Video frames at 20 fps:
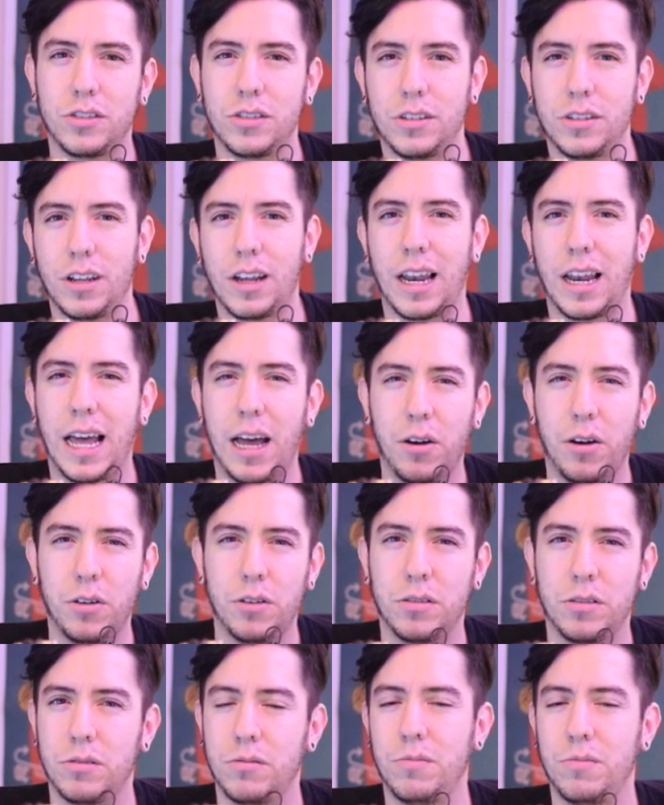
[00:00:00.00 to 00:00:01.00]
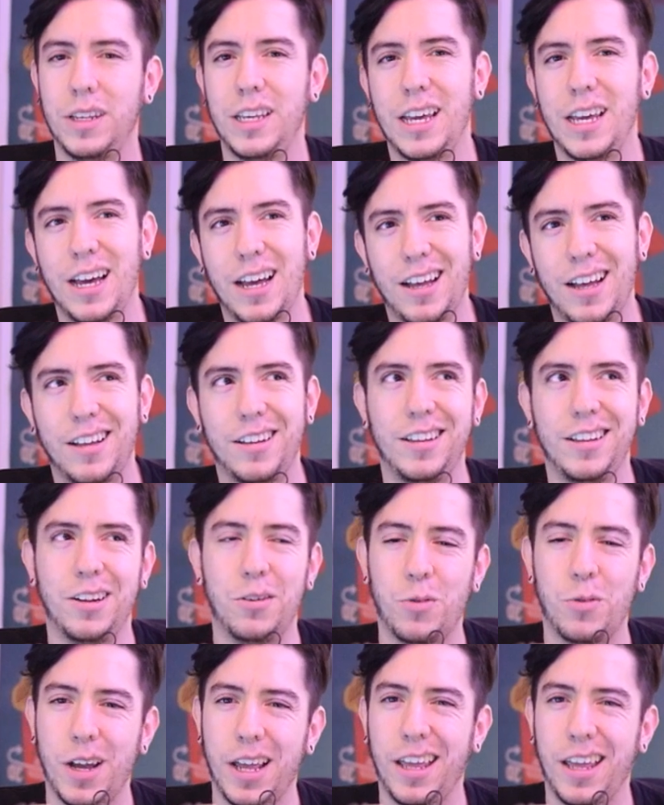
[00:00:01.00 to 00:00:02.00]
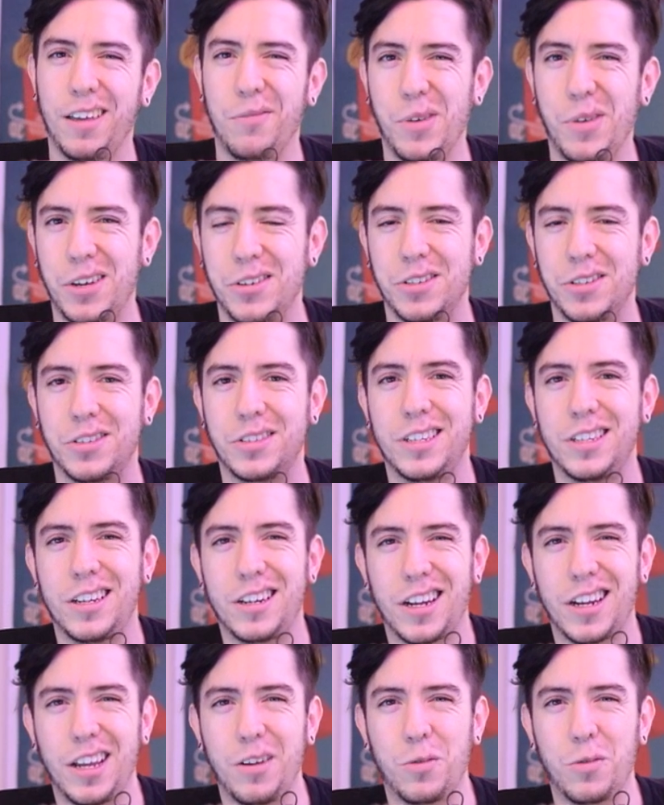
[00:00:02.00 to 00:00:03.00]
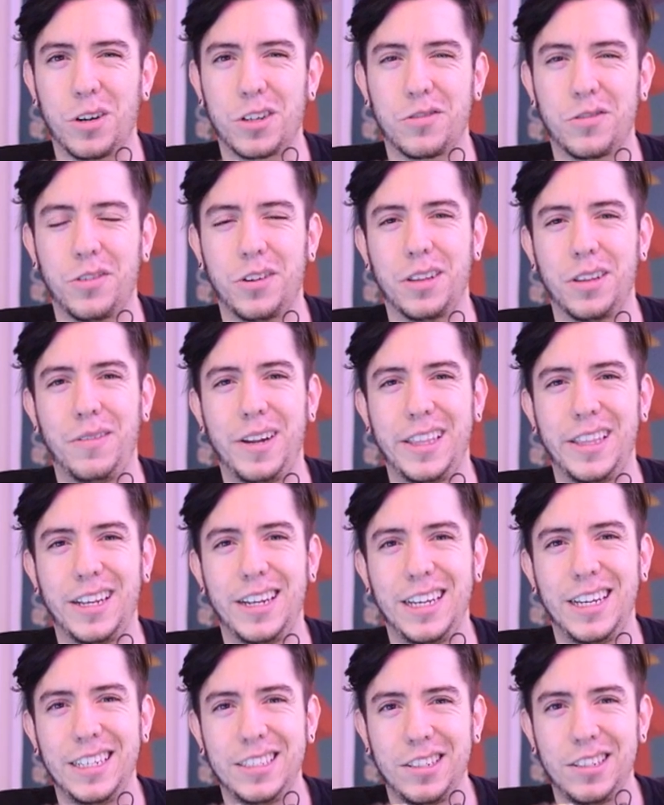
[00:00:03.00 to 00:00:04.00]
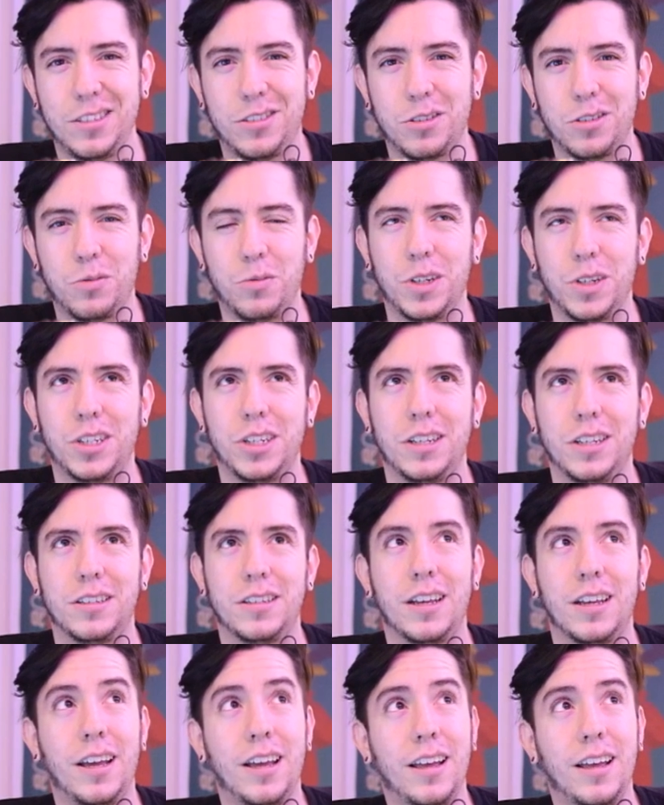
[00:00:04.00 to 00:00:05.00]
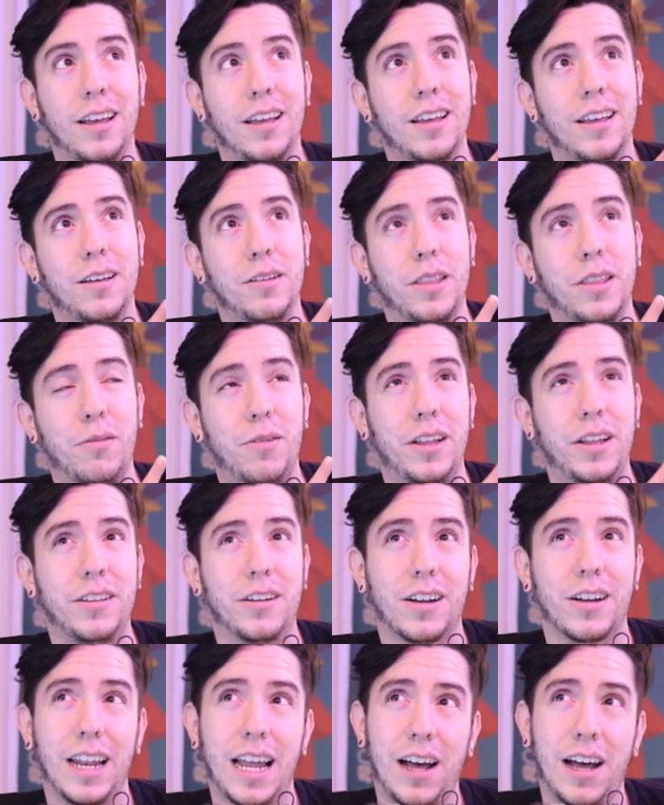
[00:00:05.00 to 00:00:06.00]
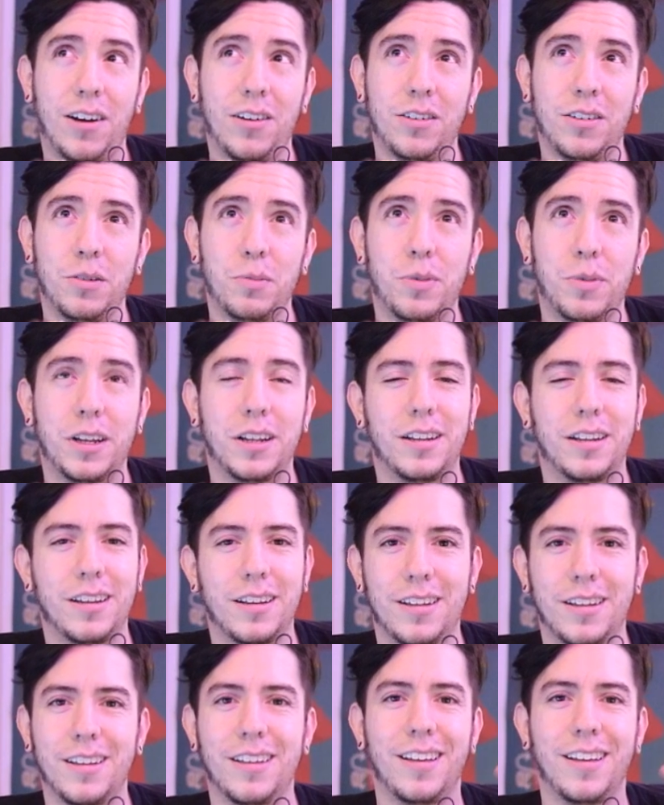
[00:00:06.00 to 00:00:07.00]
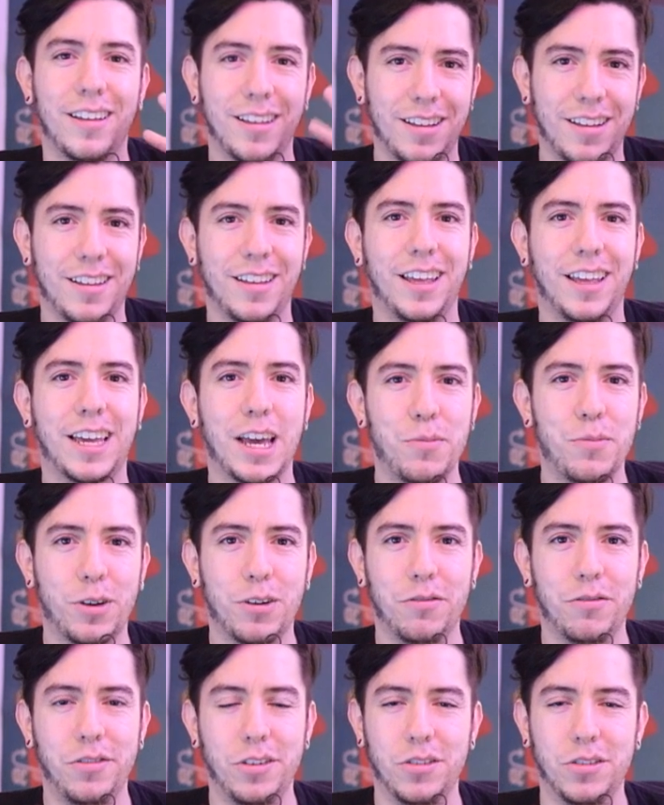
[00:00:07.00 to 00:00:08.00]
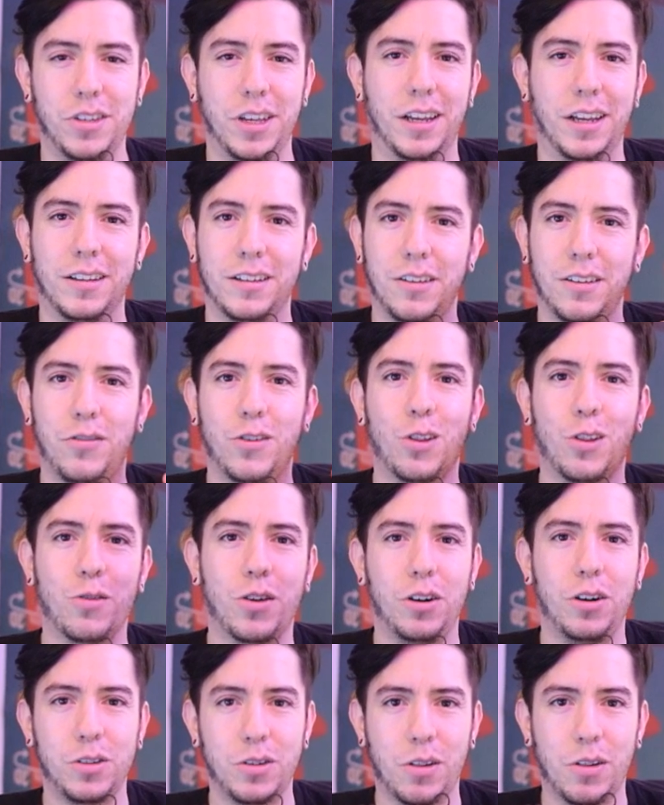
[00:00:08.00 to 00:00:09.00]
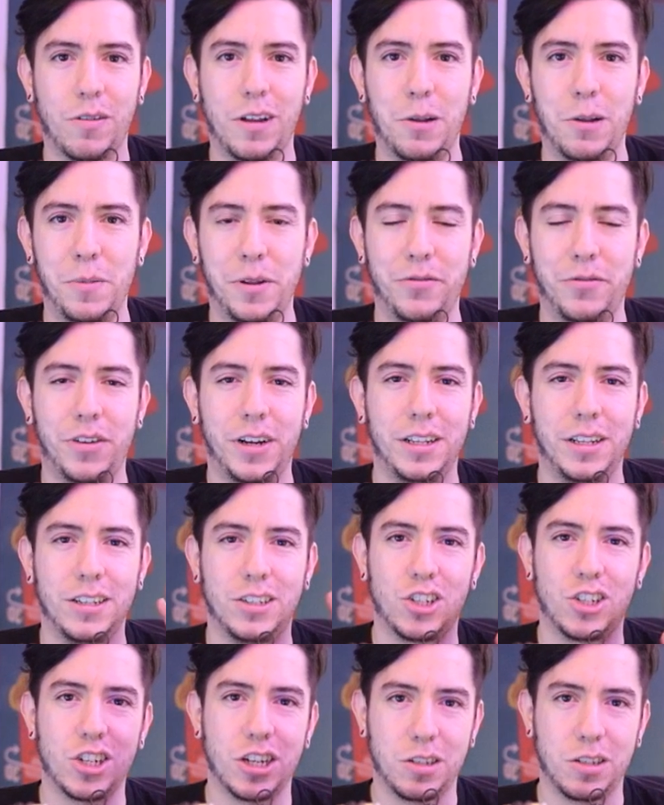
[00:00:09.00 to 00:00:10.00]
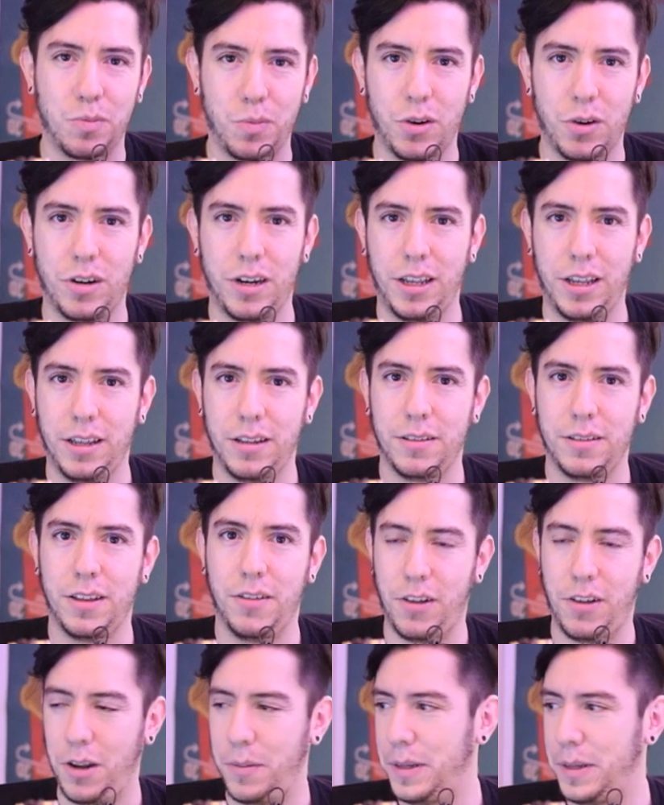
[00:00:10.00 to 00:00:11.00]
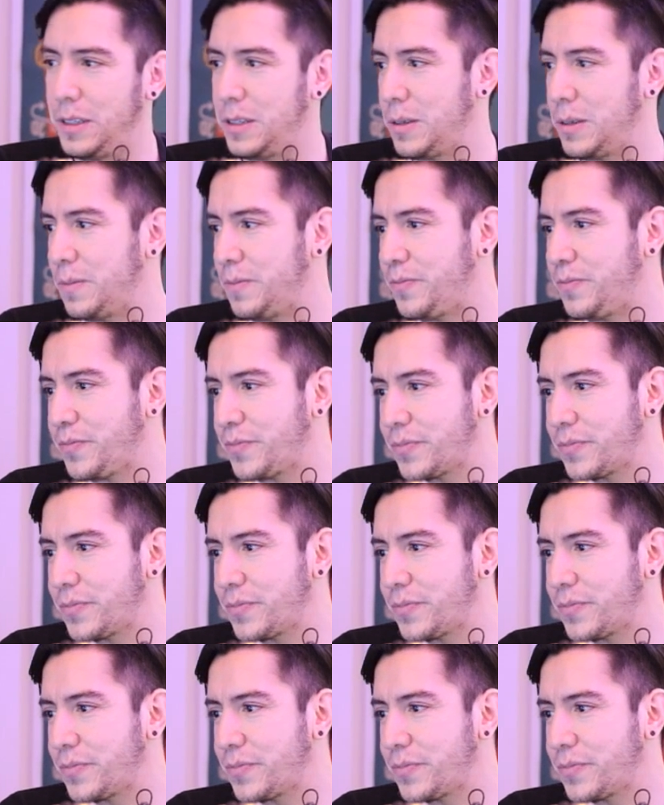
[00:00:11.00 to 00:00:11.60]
The cloud, yeah, in a way, because Sergey works for the Blender Institute, which is the Blender Cloud, but it can be confusing. If you go to the development fund, it's just purely development.